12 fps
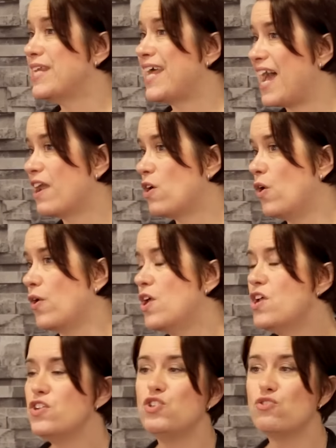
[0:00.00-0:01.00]
could add on
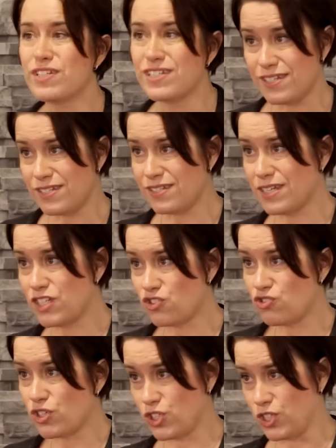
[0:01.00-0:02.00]
to your existing
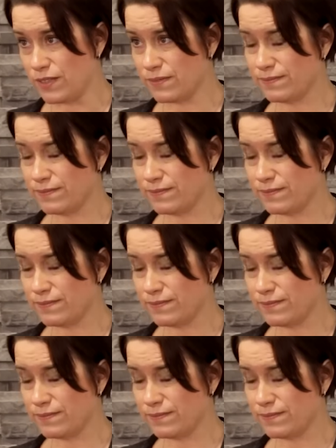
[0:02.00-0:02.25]
structure.